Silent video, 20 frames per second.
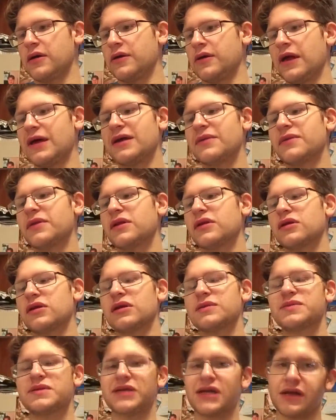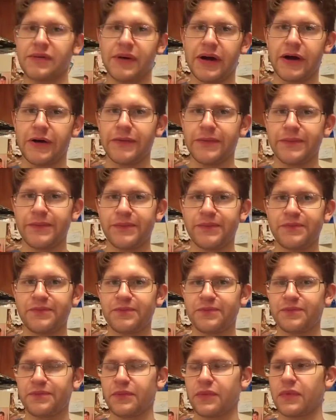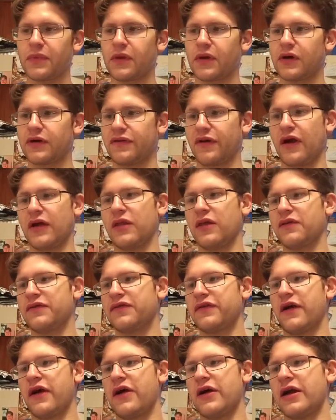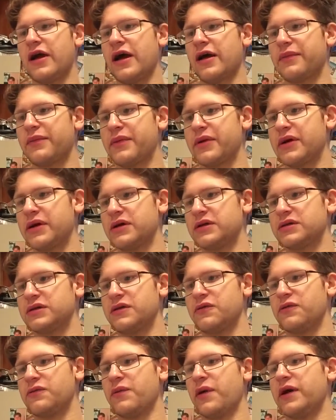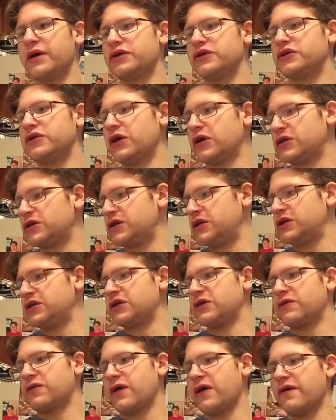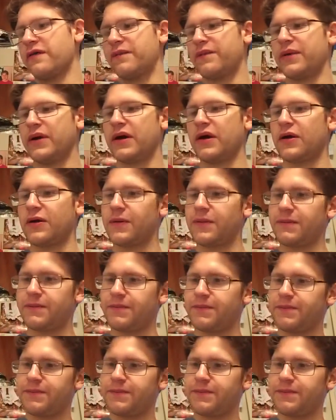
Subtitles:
That I'm a little upset about. Because I love Saranac beers. They were my introduction into craft beer.